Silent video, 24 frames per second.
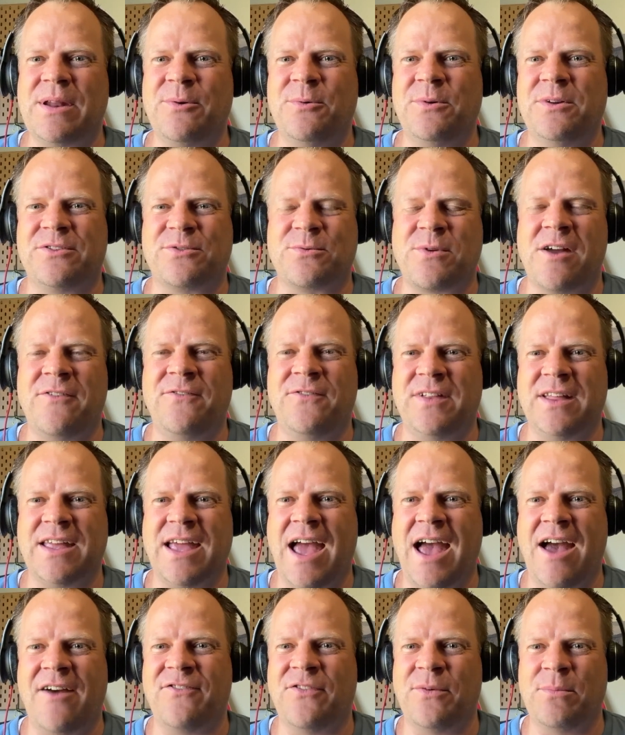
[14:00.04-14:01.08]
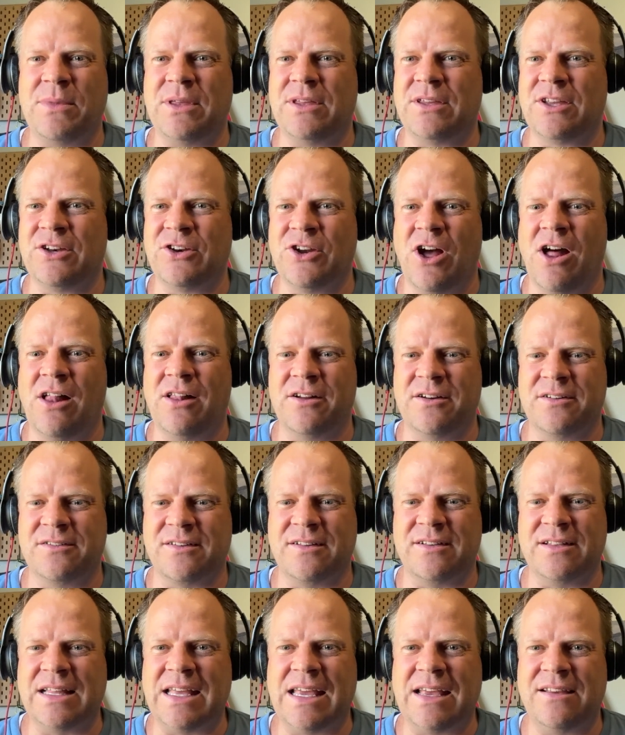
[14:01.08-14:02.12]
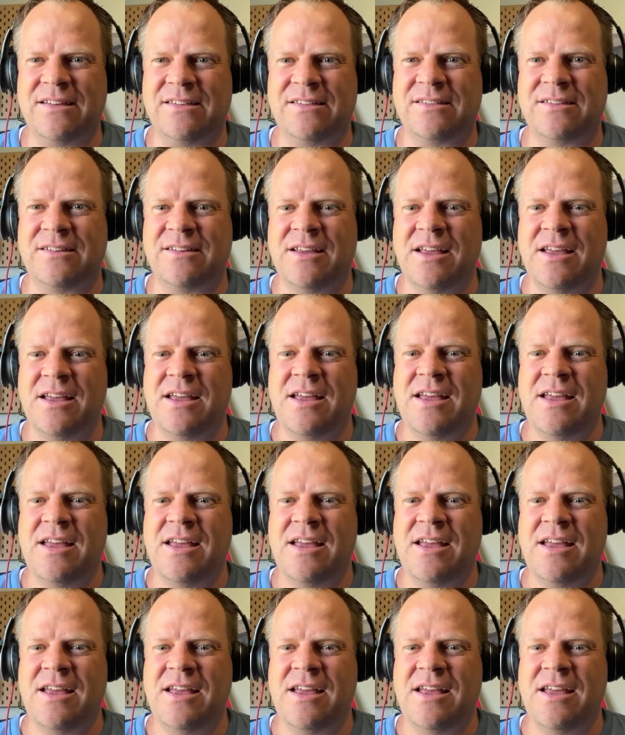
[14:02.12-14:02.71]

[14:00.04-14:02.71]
it was roughly a $500,000 at least.